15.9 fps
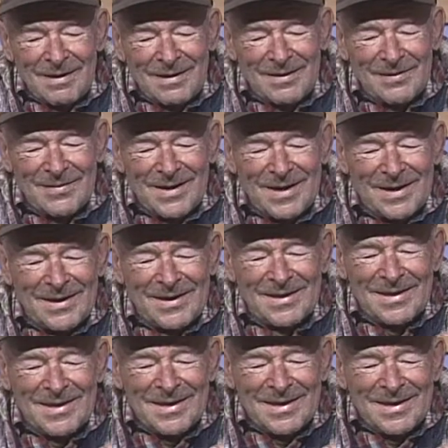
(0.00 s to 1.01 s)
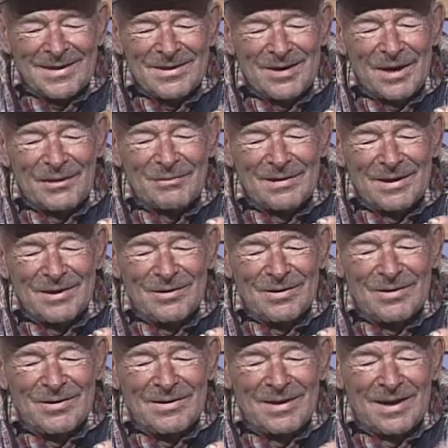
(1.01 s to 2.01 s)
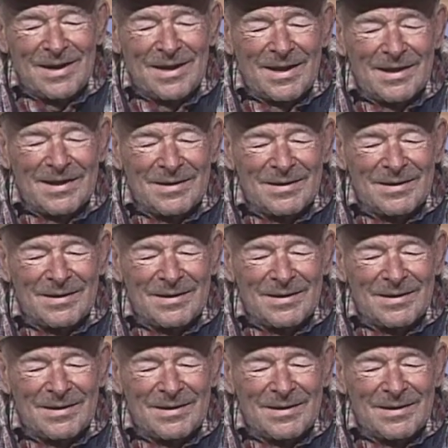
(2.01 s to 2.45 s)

well, it's not very good to tell. I